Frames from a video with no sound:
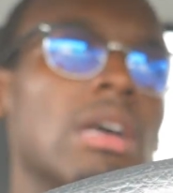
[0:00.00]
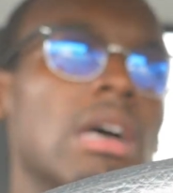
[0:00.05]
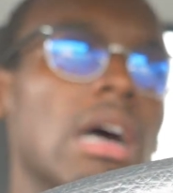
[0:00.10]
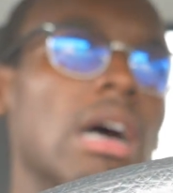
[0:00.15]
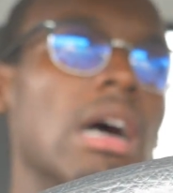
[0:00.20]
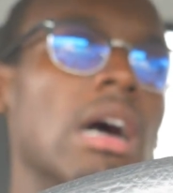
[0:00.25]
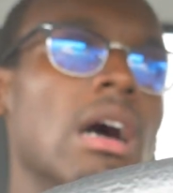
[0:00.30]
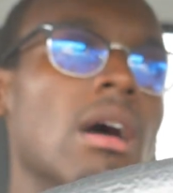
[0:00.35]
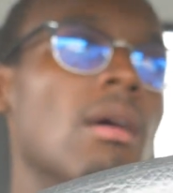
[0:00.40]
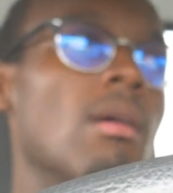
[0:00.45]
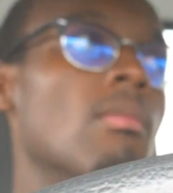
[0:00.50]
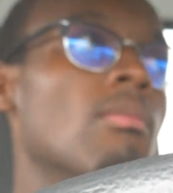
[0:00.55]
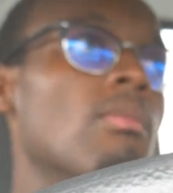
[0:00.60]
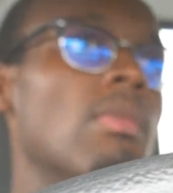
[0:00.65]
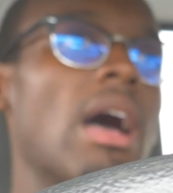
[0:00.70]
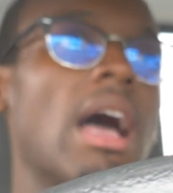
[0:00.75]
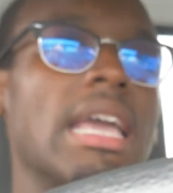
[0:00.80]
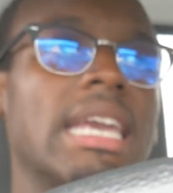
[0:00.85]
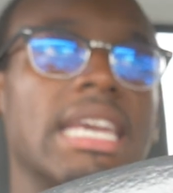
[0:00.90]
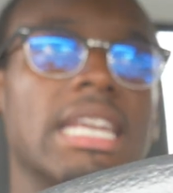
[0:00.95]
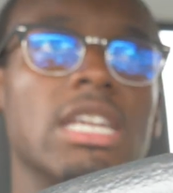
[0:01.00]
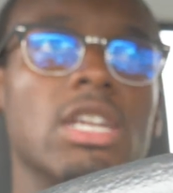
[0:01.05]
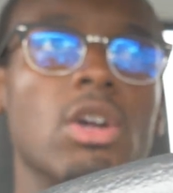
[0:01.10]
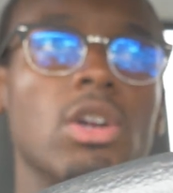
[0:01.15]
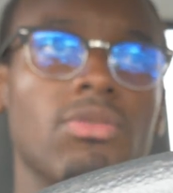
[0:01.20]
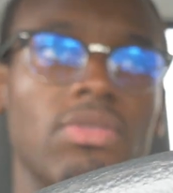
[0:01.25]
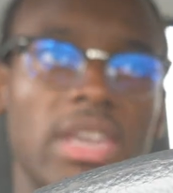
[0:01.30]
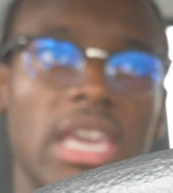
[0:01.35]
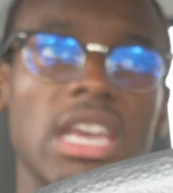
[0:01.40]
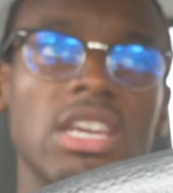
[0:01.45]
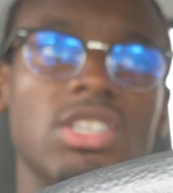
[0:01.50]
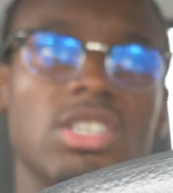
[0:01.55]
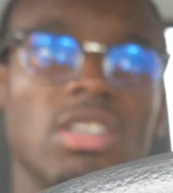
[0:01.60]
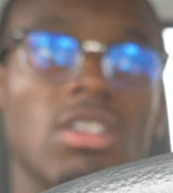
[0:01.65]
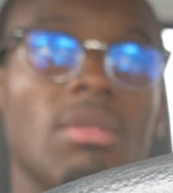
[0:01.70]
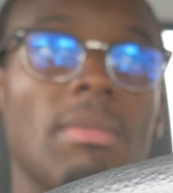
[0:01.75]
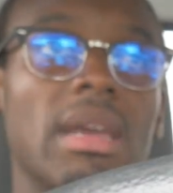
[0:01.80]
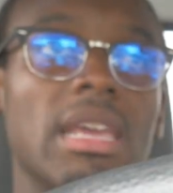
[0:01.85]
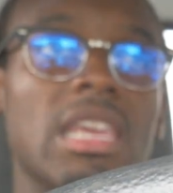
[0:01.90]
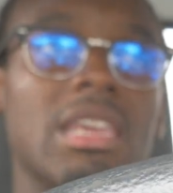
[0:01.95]
I get a
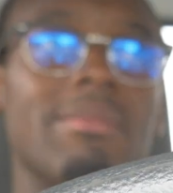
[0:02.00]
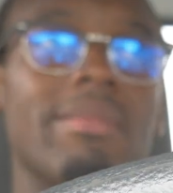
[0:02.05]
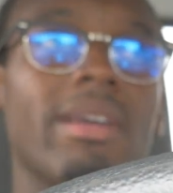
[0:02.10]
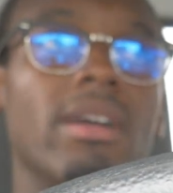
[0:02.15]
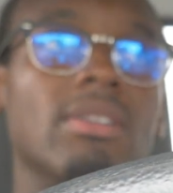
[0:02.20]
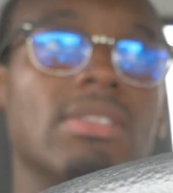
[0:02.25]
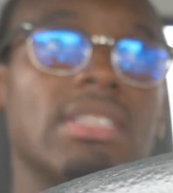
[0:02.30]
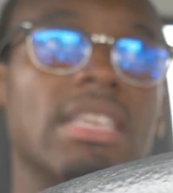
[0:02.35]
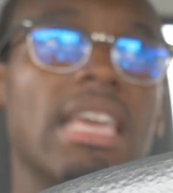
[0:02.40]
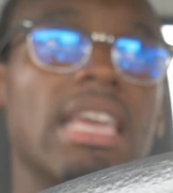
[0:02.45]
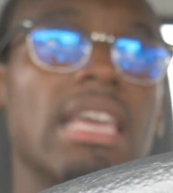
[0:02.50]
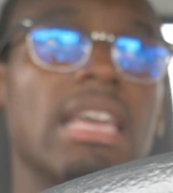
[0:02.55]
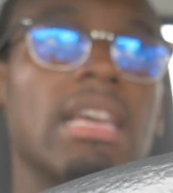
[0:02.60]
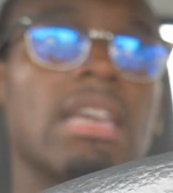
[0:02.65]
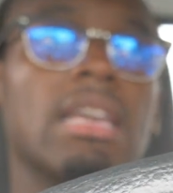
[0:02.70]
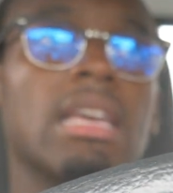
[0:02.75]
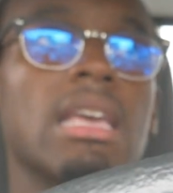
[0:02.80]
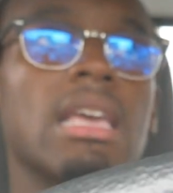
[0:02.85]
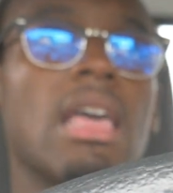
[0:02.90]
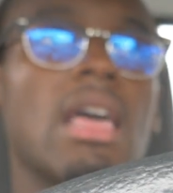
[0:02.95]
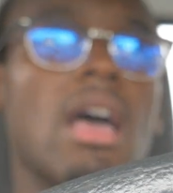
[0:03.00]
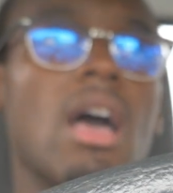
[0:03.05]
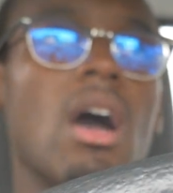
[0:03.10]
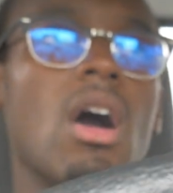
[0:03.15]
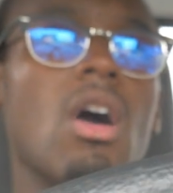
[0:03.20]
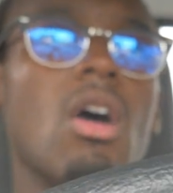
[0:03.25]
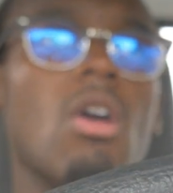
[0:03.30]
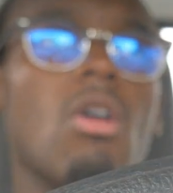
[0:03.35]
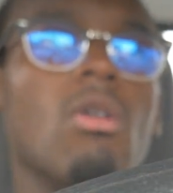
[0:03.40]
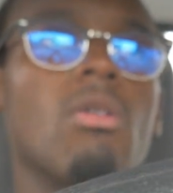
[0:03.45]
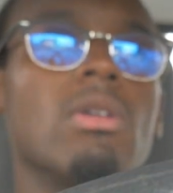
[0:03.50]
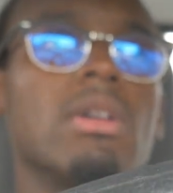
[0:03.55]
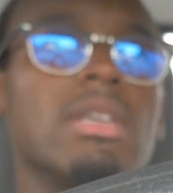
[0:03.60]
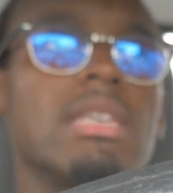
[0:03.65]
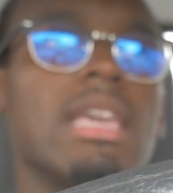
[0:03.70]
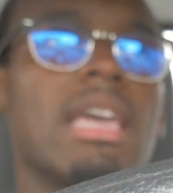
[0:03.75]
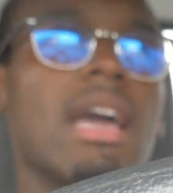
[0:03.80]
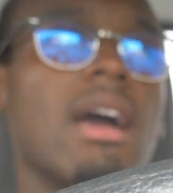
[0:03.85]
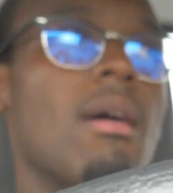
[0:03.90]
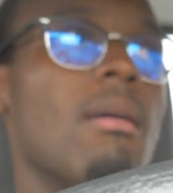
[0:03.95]
notification on my email saying, oh
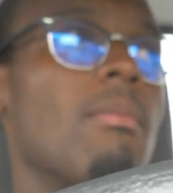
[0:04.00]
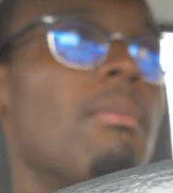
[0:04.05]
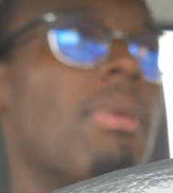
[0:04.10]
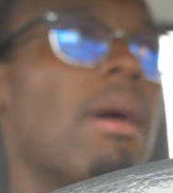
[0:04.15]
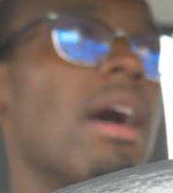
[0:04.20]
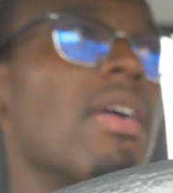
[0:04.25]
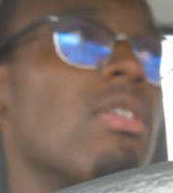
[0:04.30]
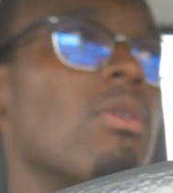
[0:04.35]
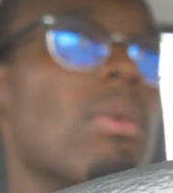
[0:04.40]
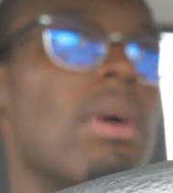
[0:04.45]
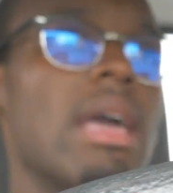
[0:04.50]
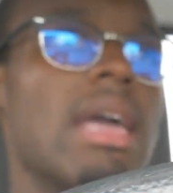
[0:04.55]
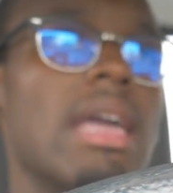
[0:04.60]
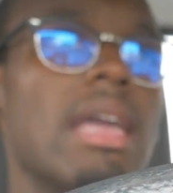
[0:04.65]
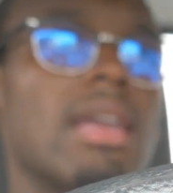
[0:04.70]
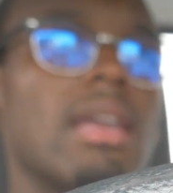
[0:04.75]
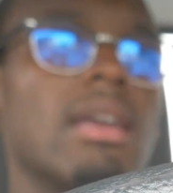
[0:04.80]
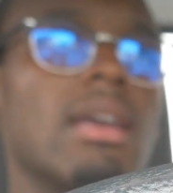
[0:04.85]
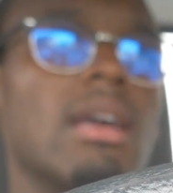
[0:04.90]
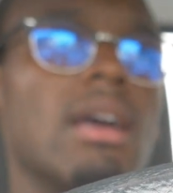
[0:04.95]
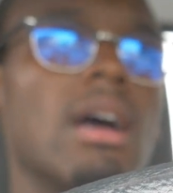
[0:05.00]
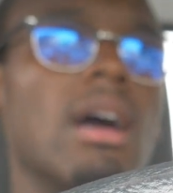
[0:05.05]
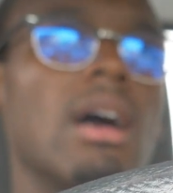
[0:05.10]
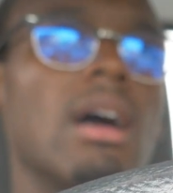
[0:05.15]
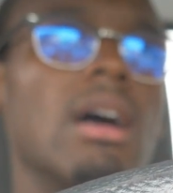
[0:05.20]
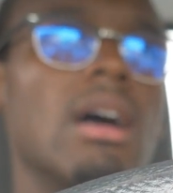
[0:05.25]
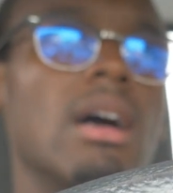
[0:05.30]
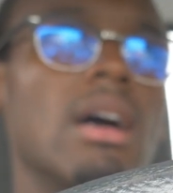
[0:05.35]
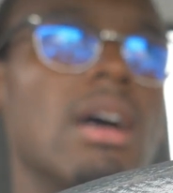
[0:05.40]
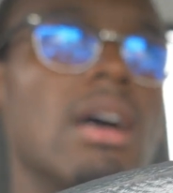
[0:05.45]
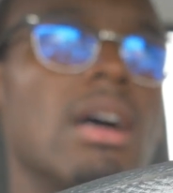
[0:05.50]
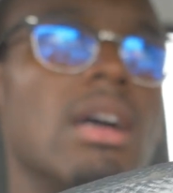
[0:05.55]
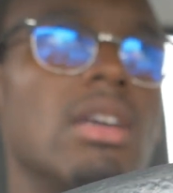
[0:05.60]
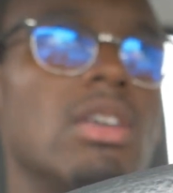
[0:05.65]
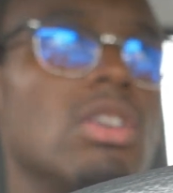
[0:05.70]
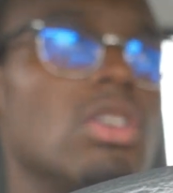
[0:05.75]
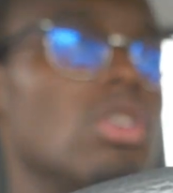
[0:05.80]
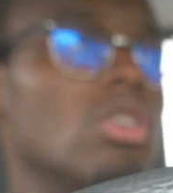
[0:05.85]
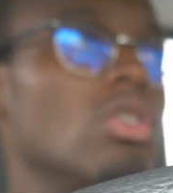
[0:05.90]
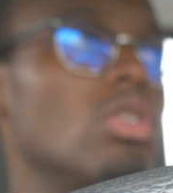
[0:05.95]
yeah, by the way,
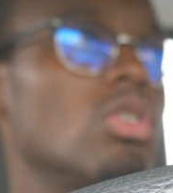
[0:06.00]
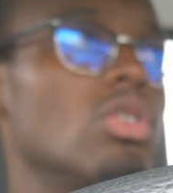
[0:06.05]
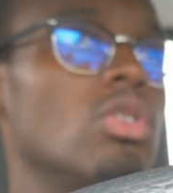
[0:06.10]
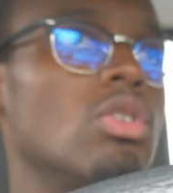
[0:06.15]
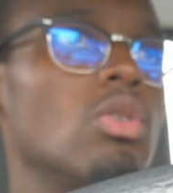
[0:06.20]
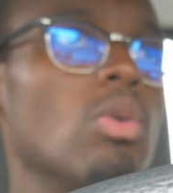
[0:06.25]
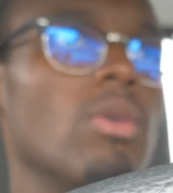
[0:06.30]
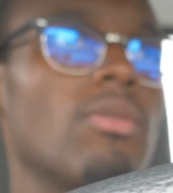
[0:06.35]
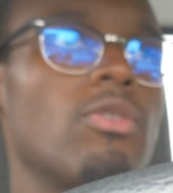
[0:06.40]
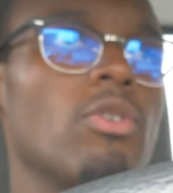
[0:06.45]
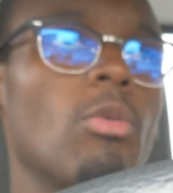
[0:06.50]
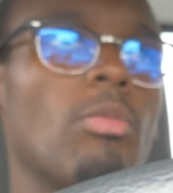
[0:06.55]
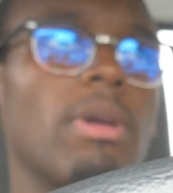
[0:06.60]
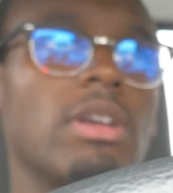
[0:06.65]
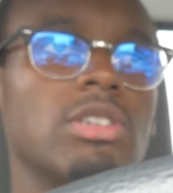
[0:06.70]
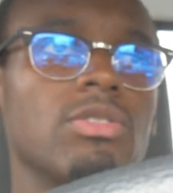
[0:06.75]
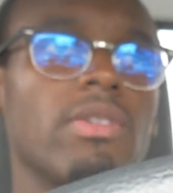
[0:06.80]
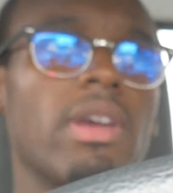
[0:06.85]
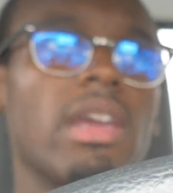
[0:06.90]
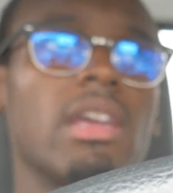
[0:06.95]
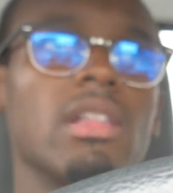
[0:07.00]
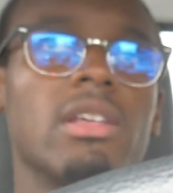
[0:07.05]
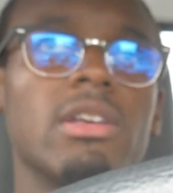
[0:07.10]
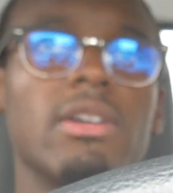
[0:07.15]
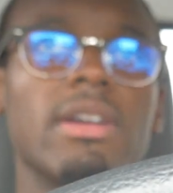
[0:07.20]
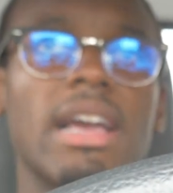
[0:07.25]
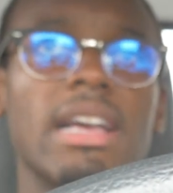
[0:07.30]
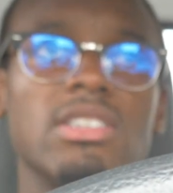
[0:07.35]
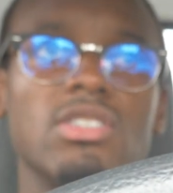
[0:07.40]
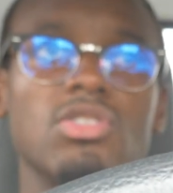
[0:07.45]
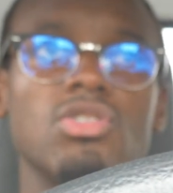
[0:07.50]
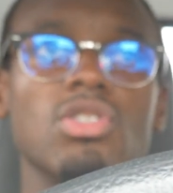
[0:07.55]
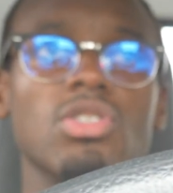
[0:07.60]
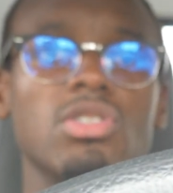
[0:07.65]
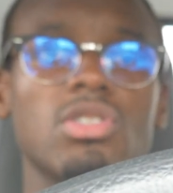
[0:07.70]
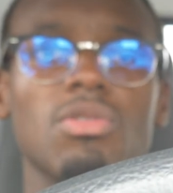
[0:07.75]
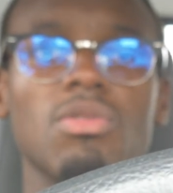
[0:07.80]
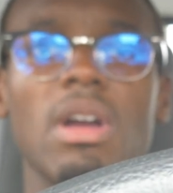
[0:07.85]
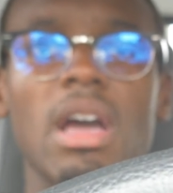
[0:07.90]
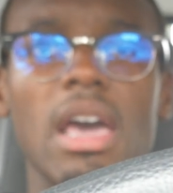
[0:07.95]
your fuel pressure regulator has
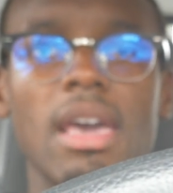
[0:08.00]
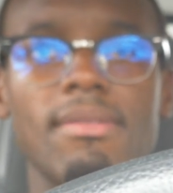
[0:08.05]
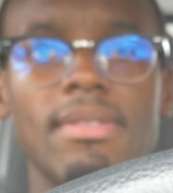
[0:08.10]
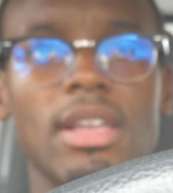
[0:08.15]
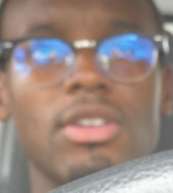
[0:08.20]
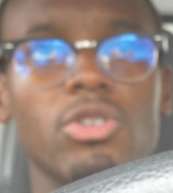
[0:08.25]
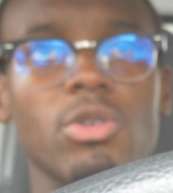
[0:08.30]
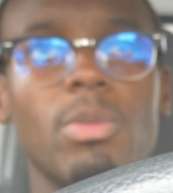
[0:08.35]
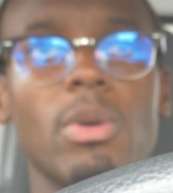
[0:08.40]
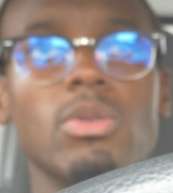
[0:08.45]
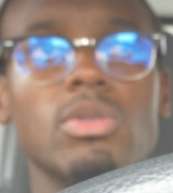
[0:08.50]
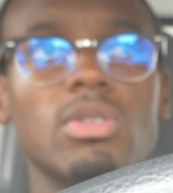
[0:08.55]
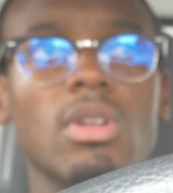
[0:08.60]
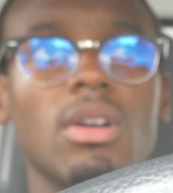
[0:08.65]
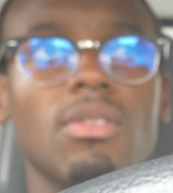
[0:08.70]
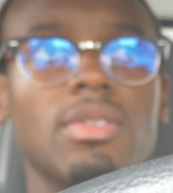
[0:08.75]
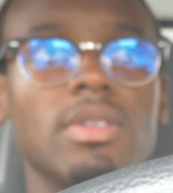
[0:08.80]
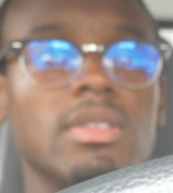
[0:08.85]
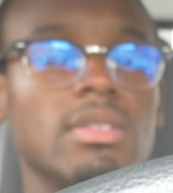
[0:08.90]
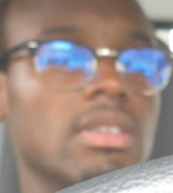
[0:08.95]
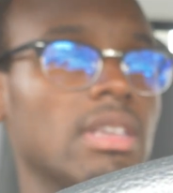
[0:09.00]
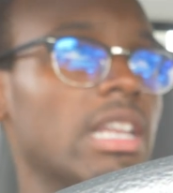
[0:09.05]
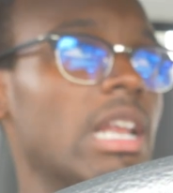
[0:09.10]
just arrived at your post office.